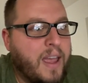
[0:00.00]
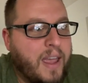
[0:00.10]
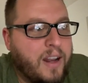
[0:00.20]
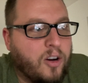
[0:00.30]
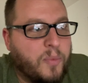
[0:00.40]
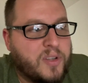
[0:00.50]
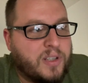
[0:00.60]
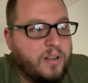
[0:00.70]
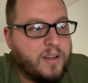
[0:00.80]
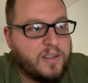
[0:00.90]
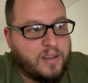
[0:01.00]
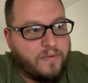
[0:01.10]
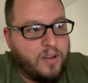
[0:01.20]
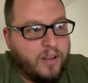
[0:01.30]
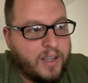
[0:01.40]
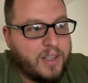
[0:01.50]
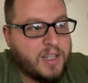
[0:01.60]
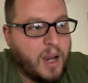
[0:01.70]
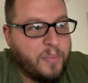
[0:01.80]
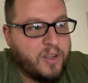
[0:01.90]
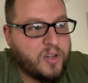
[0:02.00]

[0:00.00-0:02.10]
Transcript: It almost looks, if you look at the top of the